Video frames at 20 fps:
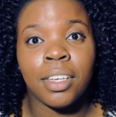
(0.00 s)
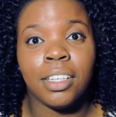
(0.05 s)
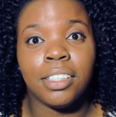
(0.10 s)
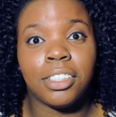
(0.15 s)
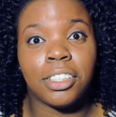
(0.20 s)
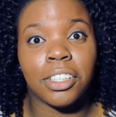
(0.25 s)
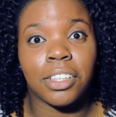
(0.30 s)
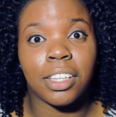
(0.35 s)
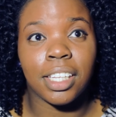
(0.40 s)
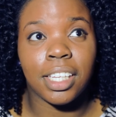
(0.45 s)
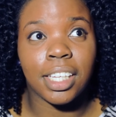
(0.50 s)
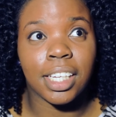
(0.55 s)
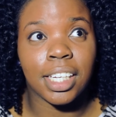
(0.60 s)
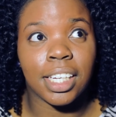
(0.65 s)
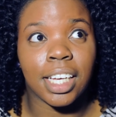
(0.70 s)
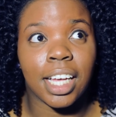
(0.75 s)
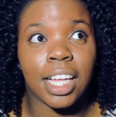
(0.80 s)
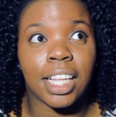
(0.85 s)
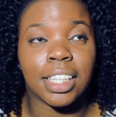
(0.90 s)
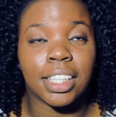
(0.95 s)
So
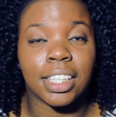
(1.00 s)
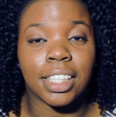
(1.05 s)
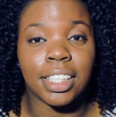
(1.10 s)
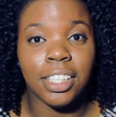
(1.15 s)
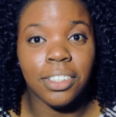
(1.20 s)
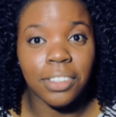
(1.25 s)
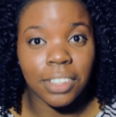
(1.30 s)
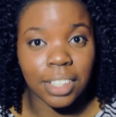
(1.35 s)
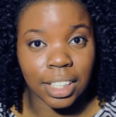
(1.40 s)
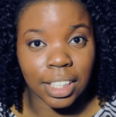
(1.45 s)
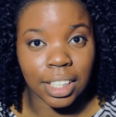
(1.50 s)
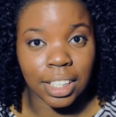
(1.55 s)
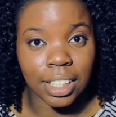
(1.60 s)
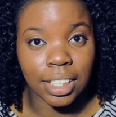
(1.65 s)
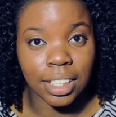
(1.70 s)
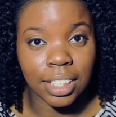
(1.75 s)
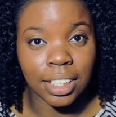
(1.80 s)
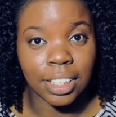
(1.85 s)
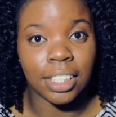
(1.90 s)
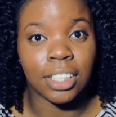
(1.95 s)
then
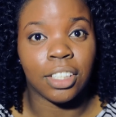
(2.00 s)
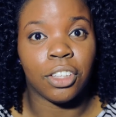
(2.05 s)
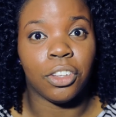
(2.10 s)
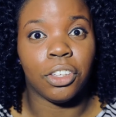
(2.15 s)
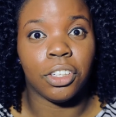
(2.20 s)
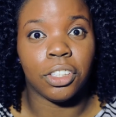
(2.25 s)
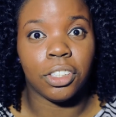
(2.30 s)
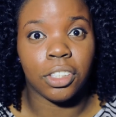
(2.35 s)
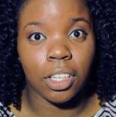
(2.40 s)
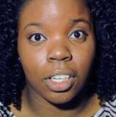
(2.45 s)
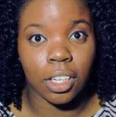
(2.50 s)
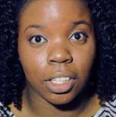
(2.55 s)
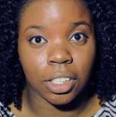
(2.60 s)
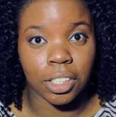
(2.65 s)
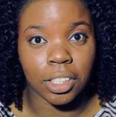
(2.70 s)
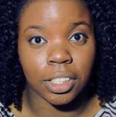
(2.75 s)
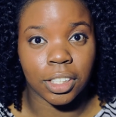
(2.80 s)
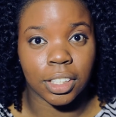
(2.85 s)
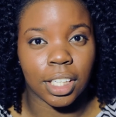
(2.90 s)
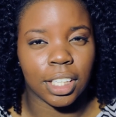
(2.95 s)
Lyrica, the
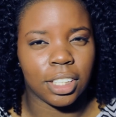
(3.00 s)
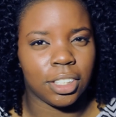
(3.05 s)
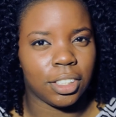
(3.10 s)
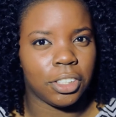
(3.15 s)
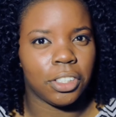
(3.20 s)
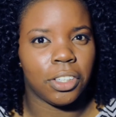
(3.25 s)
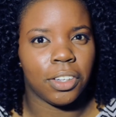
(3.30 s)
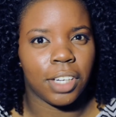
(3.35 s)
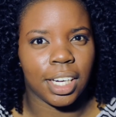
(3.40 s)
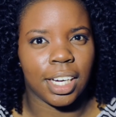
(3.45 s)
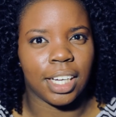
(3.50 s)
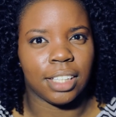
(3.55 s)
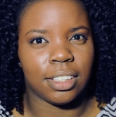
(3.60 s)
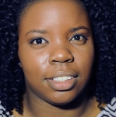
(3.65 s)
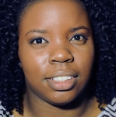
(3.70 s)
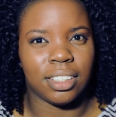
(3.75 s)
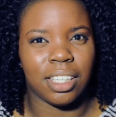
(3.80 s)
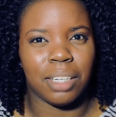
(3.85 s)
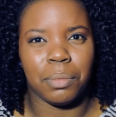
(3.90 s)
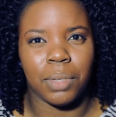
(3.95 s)
daughter, because they got the
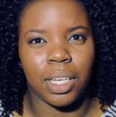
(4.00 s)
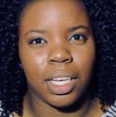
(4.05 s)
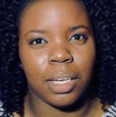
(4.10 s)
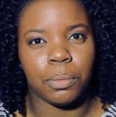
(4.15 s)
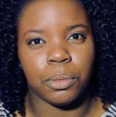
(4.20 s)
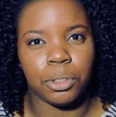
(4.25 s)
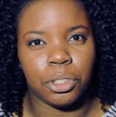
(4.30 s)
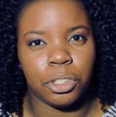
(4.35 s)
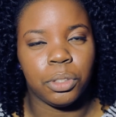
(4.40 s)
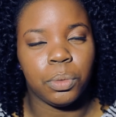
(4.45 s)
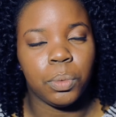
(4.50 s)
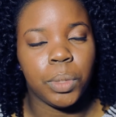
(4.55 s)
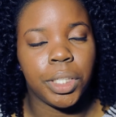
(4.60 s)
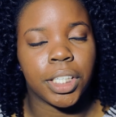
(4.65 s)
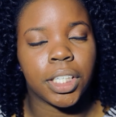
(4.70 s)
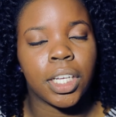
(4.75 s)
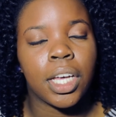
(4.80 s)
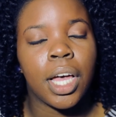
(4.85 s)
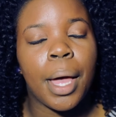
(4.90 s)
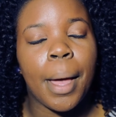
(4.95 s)
same name, which is
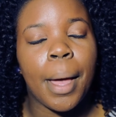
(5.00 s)
weird,